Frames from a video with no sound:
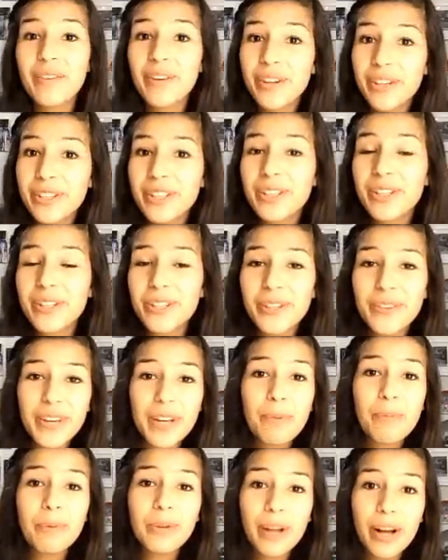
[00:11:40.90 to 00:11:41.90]
I'm also
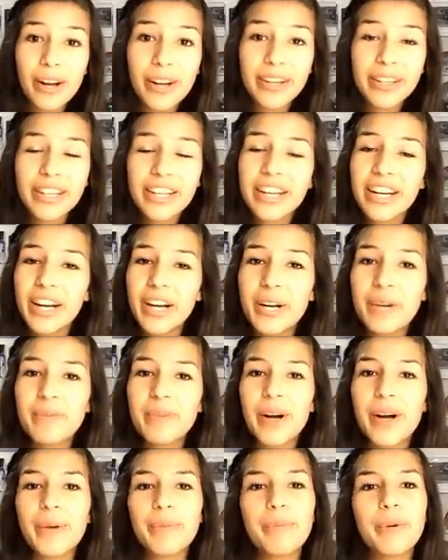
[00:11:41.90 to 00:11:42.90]
doing a blog.
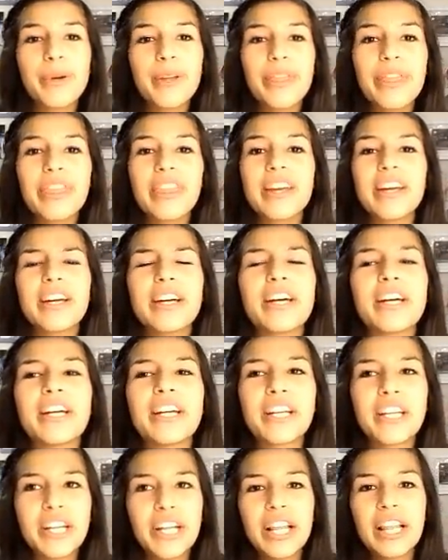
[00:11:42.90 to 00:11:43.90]
Um, I'll put
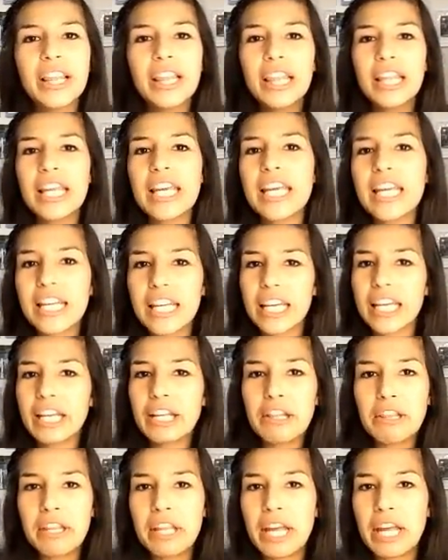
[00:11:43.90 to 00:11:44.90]
the link
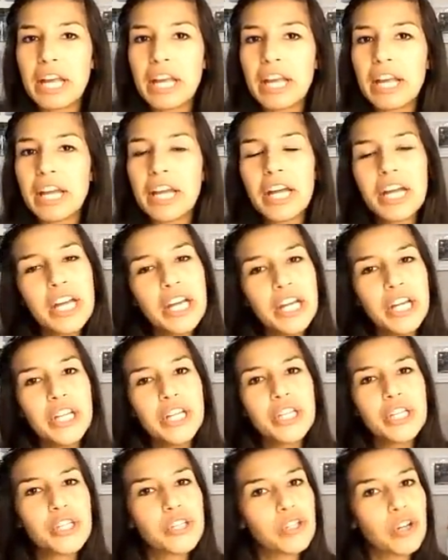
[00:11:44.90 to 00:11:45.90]
in the
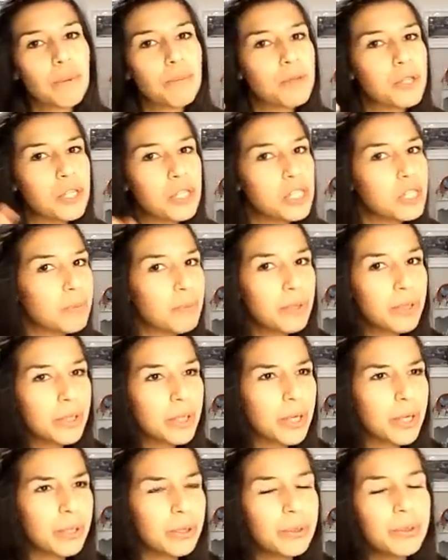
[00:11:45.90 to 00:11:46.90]
descriptions
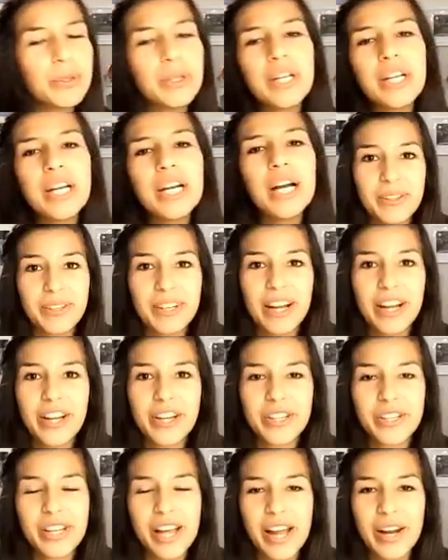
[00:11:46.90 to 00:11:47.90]
below. I
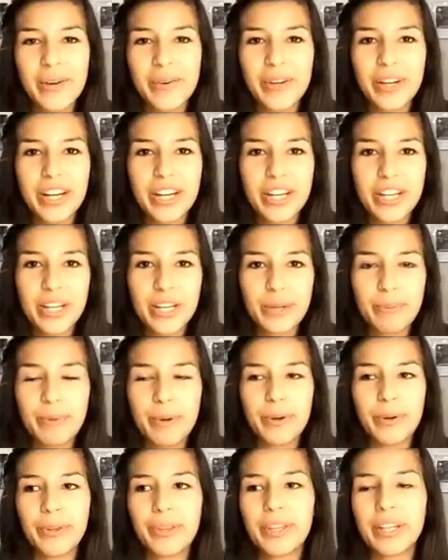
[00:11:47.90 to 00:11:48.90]
just kind of wanted to do
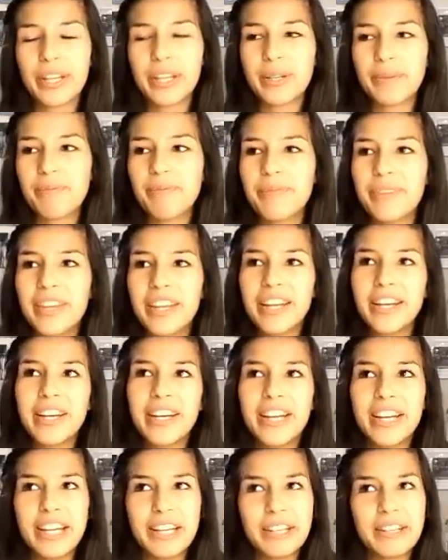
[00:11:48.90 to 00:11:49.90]
both. Um,
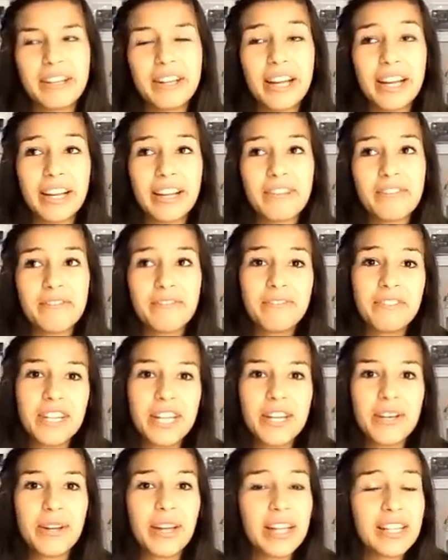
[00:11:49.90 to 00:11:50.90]
and I can
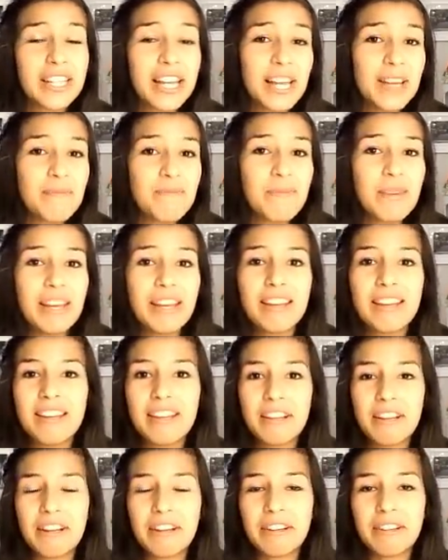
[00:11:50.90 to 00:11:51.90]
videotape me,
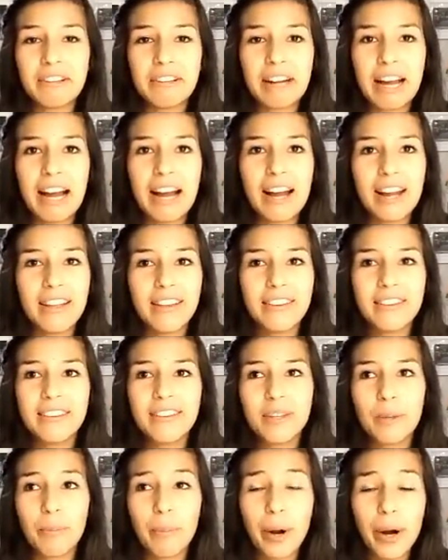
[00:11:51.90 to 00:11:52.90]
you know, at
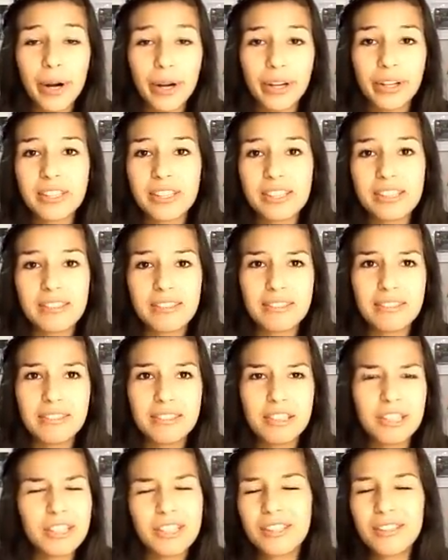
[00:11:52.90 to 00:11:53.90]
the parks
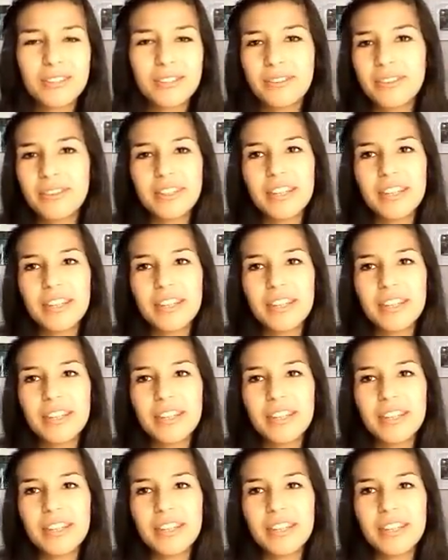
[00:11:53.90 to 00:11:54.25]
and just